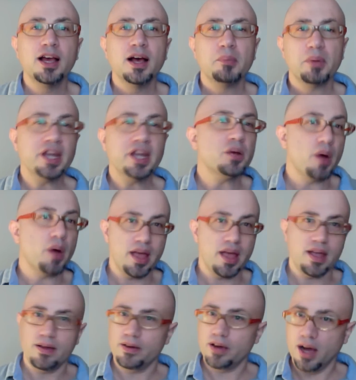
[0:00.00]
But anyway,
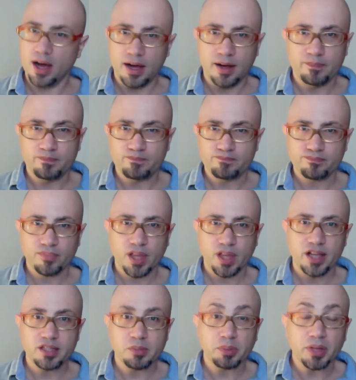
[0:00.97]

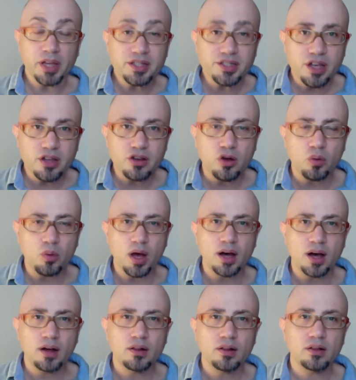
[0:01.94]
it's a place I know
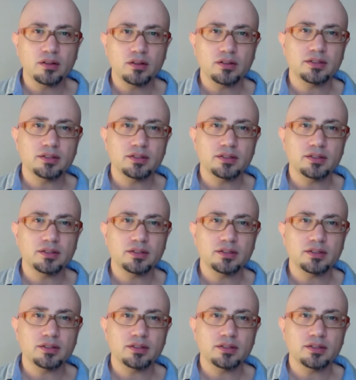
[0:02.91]
well.